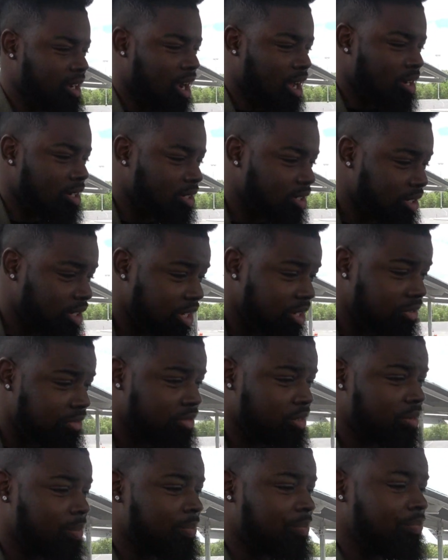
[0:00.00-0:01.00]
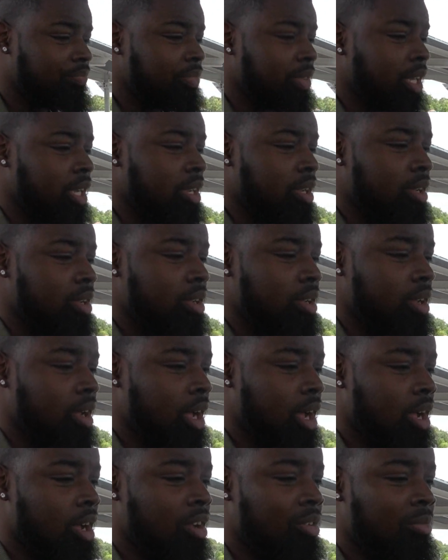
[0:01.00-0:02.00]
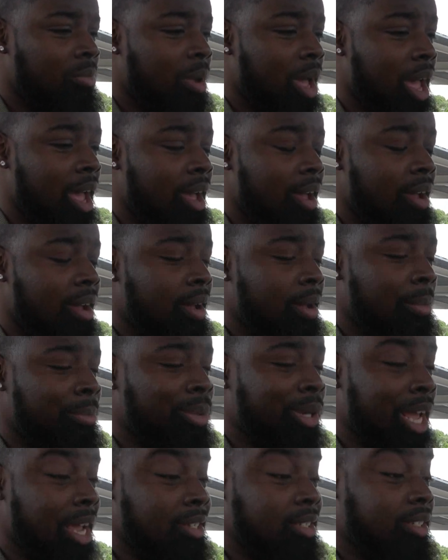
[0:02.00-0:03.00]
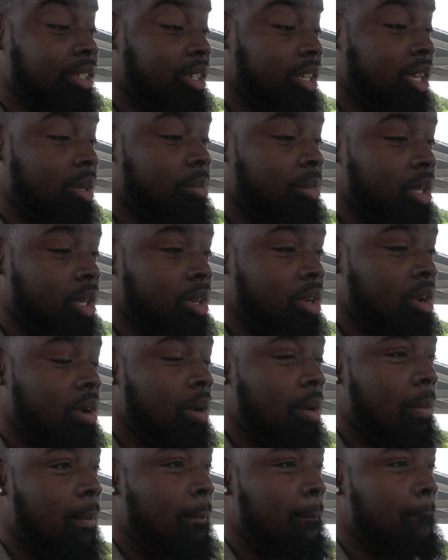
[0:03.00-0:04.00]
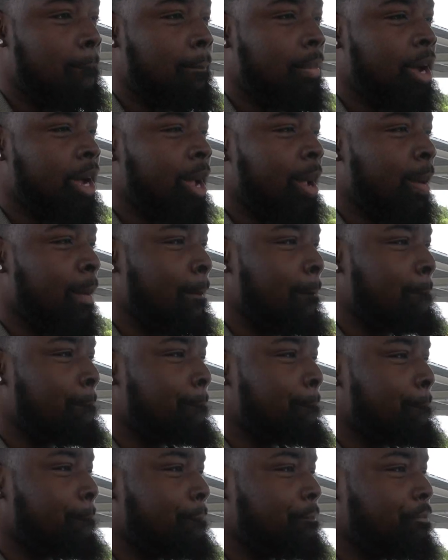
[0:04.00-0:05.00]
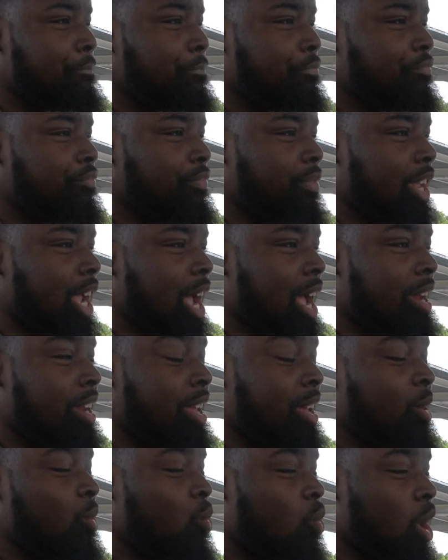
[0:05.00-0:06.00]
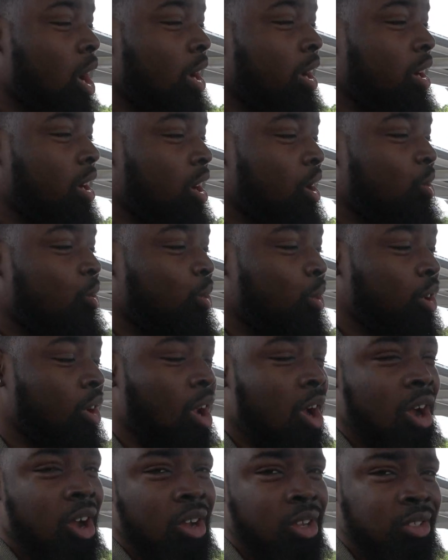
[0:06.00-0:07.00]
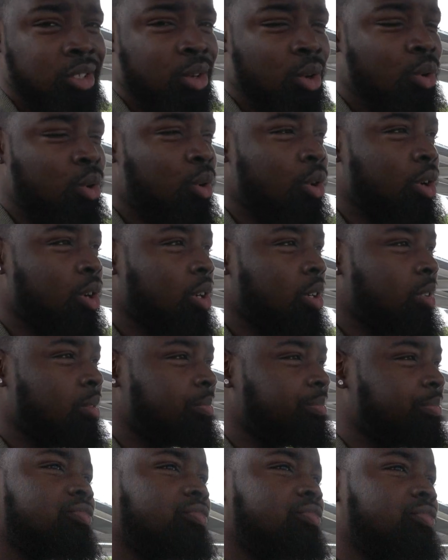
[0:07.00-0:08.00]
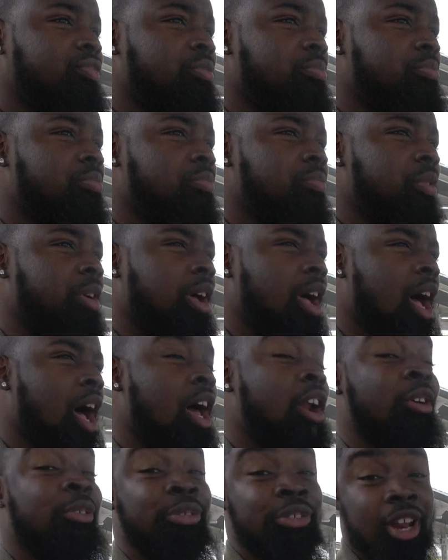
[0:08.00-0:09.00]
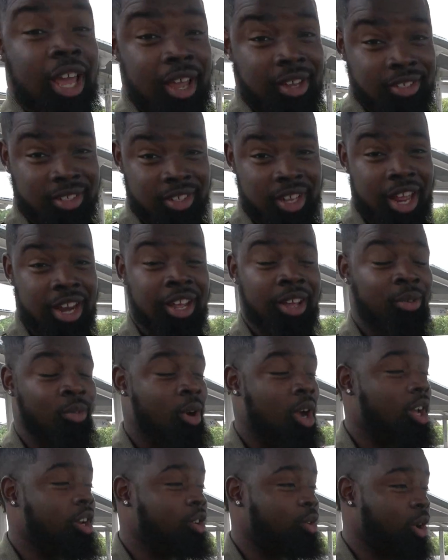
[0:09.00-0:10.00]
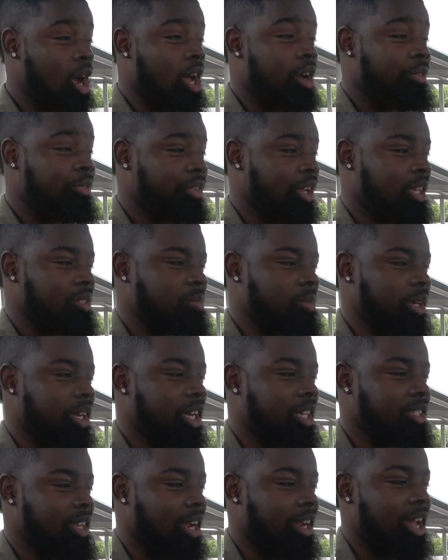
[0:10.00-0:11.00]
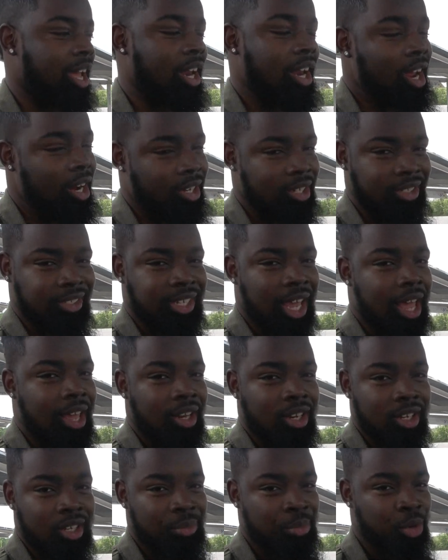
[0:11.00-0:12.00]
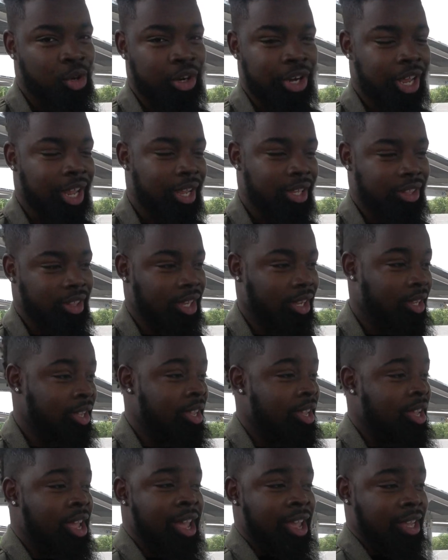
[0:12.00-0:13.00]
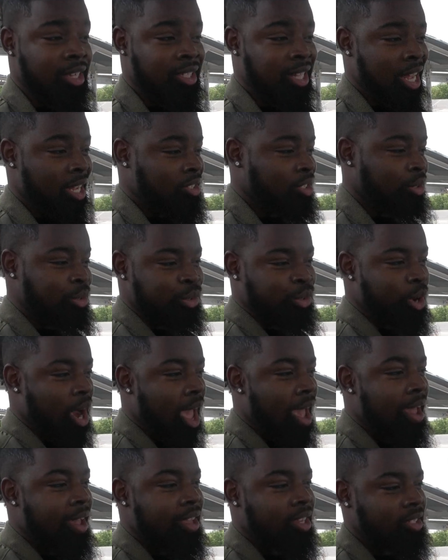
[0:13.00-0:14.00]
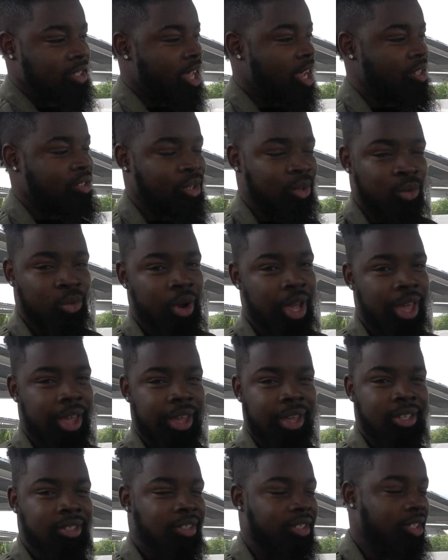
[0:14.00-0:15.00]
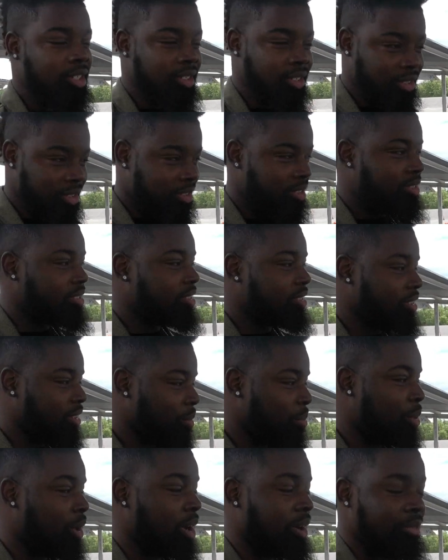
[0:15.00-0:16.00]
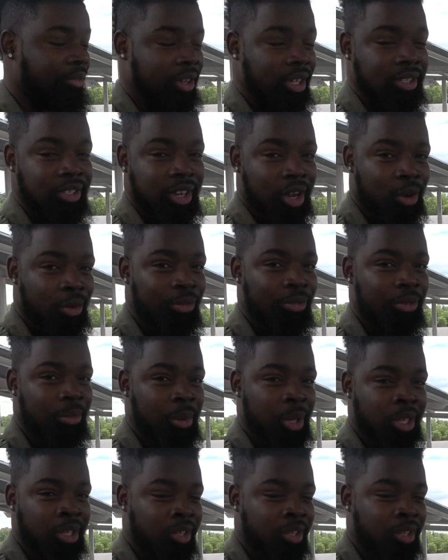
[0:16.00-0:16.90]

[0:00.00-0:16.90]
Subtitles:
color shift by Plasti Dip, but I didn't want to go gloss or autoflex. I didn't want to do autoflex because I kind of like the satin look more than anything. It's not too dry, it's not too wet. It's just the perfect tone for me.